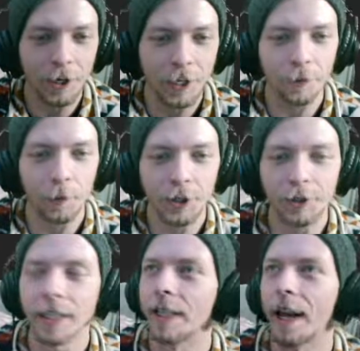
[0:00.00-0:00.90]
but once you
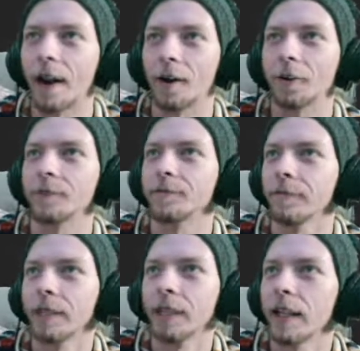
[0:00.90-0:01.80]
get it down,
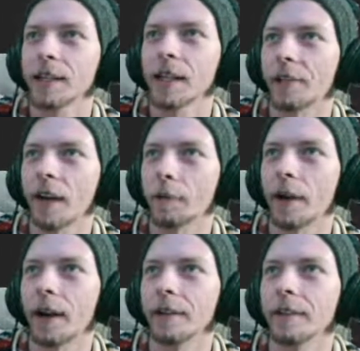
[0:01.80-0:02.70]
it's not that
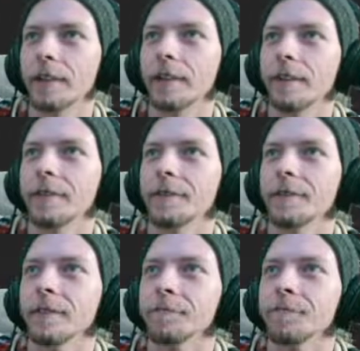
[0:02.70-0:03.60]
bad.
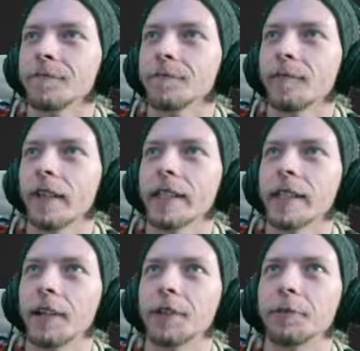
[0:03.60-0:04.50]
It's
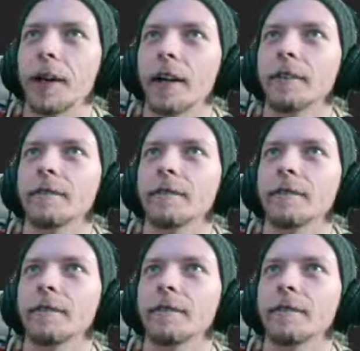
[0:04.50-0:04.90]
not too bad.